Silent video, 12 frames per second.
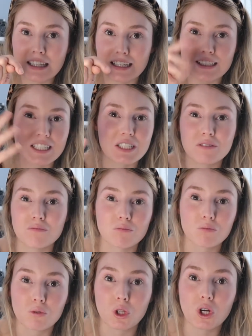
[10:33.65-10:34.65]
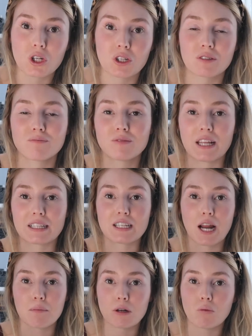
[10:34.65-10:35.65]
like it doesn't look like the
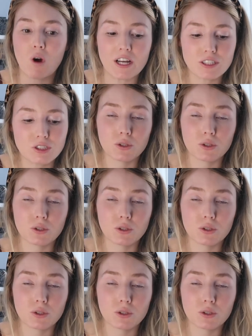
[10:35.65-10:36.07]
number 1.